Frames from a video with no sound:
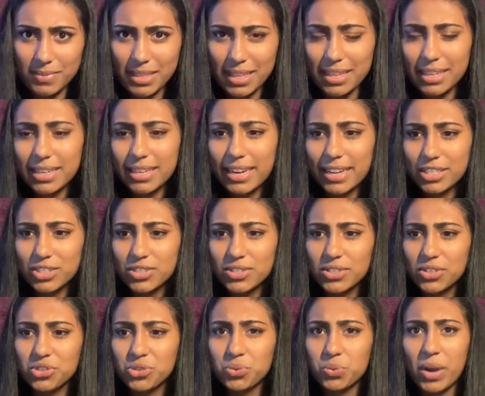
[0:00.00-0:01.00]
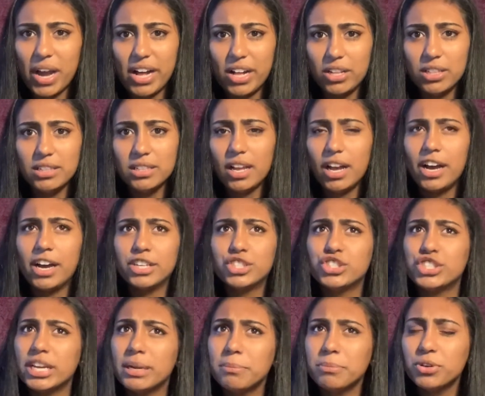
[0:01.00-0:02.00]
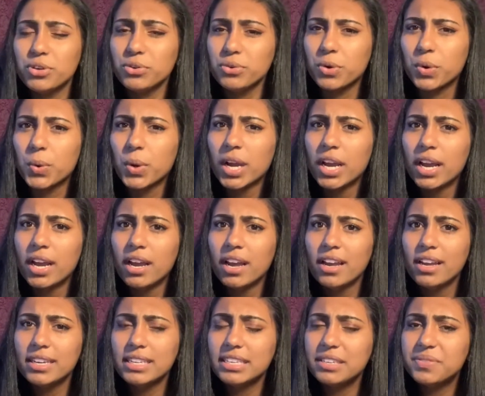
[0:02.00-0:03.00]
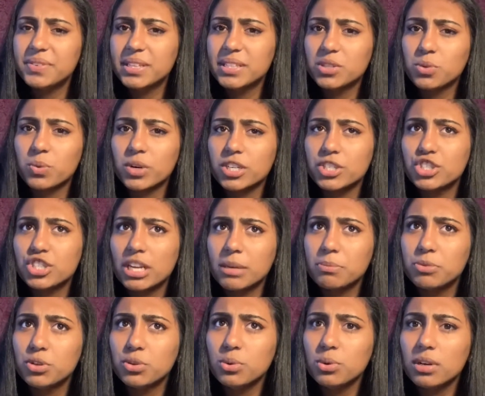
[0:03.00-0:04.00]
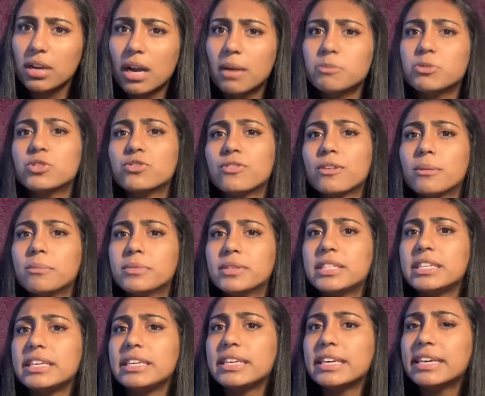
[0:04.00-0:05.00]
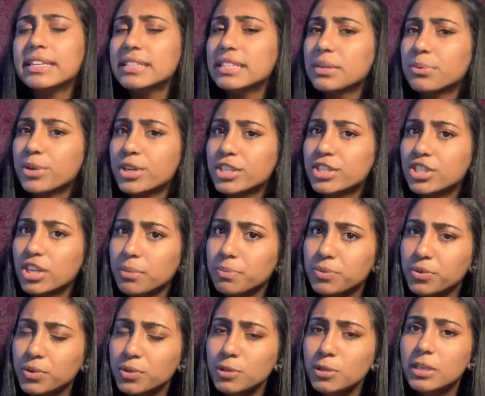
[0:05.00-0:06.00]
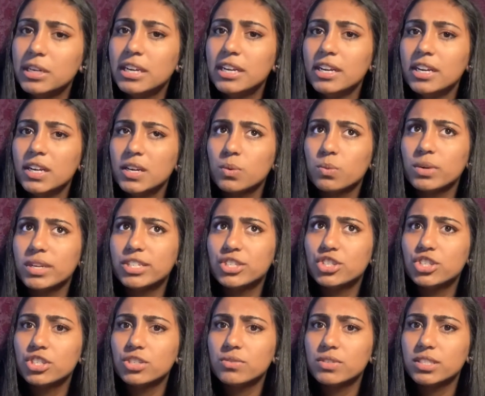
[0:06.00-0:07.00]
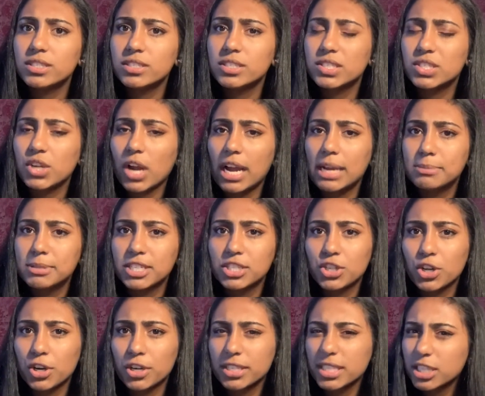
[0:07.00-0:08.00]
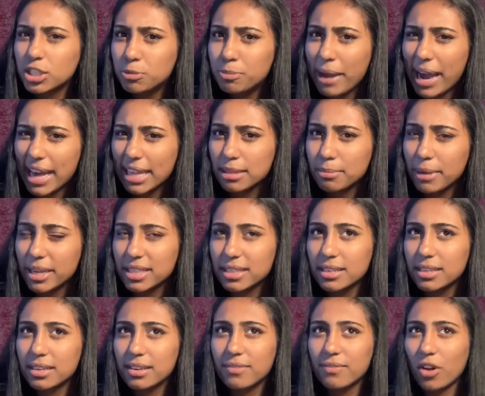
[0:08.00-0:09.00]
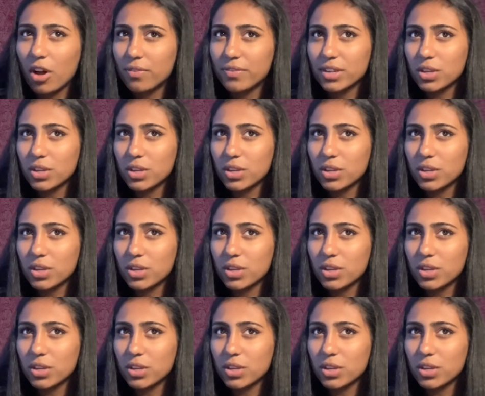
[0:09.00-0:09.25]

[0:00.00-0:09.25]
connections as well. Shampoo, even. The word shampoo comes from the Hindi word shampoo, which describes a Turkish bath method involving